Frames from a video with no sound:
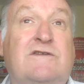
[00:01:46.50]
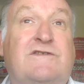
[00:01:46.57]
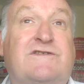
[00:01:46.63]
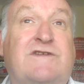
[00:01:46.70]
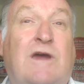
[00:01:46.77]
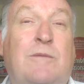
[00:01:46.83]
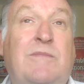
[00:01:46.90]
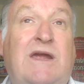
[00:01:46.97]

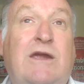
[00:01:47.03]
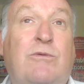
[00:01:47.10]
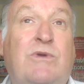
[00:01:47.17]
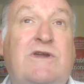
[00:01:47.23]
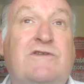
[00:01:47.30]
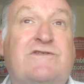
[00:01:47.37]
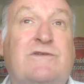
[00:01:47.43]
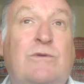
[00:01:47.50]
Some
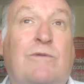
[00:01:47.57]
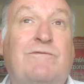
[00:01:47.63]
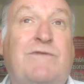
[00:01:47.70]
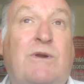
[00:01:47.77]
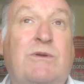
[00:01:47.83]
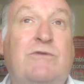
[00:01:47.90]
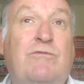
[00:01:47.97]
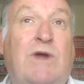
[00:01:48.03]
areas look
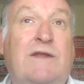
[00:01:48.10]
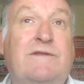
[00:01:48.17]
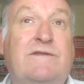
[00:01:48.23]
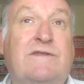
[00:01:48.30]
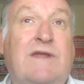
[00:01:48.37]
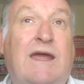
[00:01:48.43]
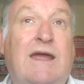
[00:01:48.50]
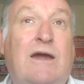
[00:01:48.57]
very
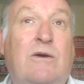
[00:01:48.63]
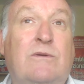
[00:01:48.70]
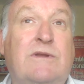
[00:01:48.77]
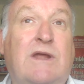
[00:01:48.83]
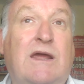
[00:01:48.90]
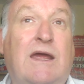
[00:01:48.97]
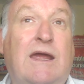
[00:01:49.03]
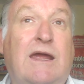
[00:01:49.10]
run
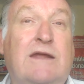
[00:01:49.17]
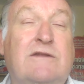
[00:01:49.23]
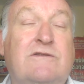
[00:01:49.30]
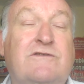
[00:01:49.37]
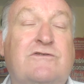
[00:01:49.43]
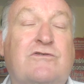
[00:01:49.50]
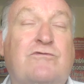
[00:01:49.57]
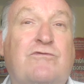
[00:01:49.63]
down
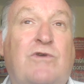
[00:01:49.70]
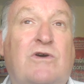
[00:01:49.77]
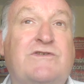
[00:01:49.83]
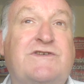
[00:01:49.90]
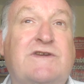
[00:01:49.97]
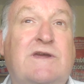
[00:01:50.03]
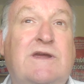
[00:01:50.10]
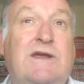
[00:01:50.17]
and
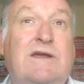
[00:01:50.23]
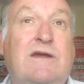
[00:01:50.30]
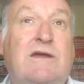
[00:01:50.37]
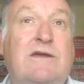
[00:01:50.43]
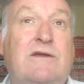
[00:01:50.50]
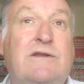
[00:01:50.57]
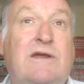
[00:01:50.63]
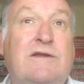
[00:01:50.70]
grotty,
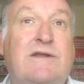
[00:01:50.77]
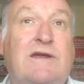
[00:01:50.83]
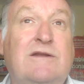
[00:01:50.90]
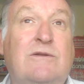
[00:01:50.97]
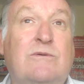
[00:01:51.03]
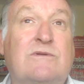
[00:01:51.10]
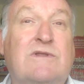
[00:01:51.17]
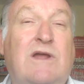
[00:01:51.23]
they
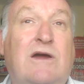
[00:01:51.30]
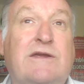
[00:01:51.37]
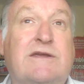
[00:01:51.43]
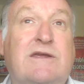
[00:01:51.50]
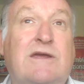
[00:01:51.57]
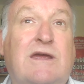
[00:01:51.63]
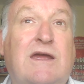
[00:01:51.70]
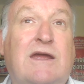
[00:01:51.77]
look
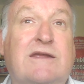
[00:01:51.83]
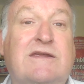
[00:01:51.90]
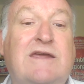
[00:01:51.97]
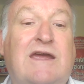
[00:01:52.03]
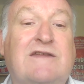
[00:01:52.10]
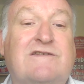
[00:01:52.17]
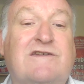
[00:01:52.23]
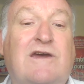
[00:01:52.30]
like a
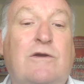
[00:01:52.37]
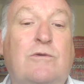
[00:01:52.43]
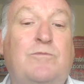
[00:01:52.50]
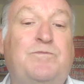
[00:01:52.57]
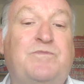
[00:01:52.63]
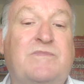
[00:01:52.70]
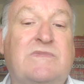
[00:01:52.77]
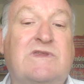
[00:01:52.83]
ghetto.
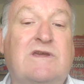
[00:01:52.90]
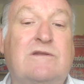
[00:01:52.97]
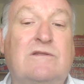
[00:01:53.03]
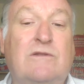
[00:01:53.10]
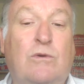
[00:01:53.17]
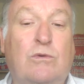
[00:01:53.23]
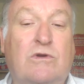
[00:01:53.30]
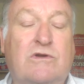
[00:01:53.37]
Didn't
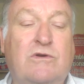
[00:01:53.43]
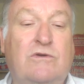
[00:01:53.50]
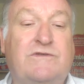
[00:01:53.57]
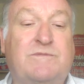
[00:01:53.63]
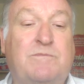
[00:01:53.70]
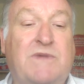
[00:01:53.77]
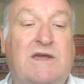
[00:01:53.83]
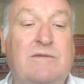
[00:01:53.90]
look
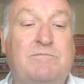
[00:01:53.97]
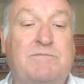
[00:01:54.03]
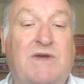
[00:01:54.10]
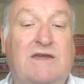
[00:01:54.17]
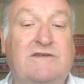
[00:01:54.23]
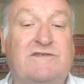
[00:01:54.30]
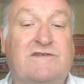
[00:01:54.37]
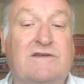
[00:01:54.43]
good, but
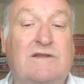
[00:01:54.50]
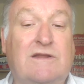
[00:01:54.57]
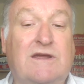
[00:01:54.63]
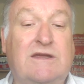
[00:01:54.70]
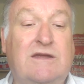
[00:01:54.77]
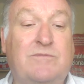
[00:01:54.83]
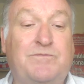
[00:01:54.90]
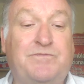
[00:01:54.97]

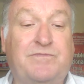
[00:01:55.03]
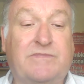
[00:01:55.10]
basically.